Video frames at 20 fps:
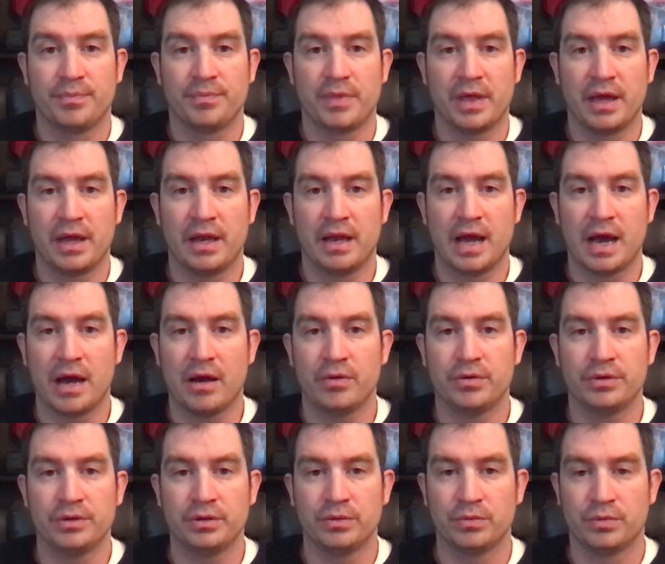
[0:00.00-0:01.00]
and how
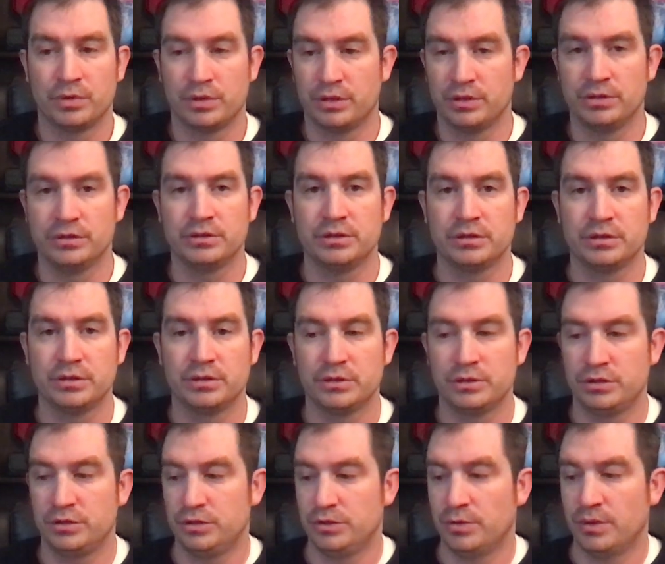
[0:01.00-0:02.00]
in the world
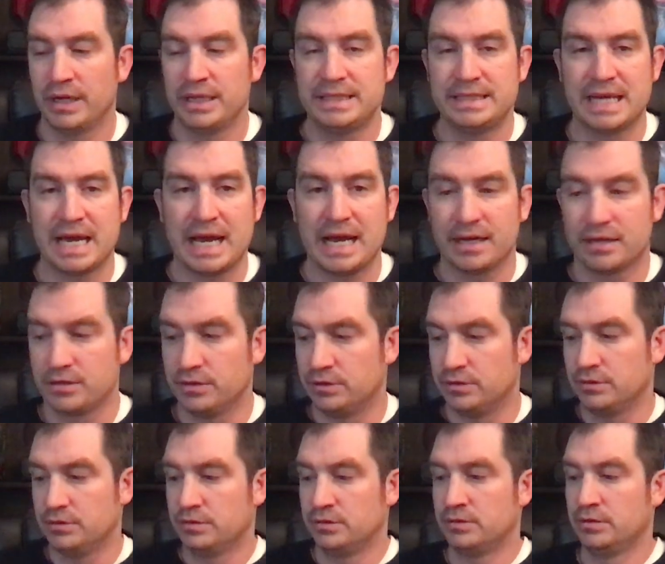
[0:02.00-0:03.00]
do I
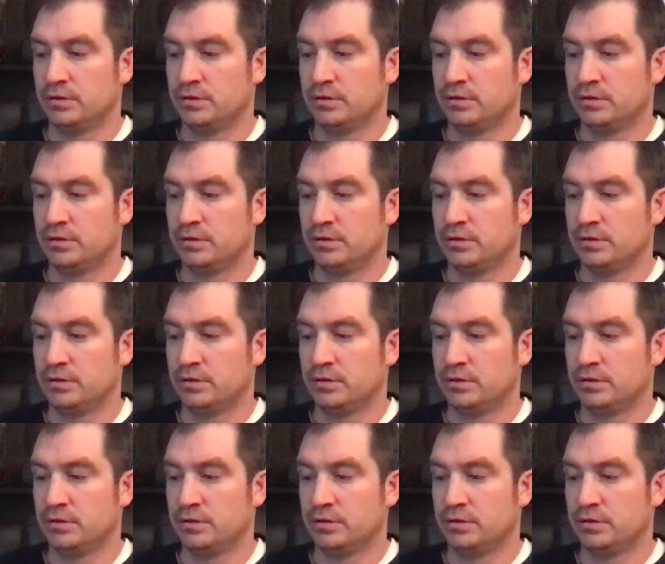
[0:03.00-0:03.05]
tackle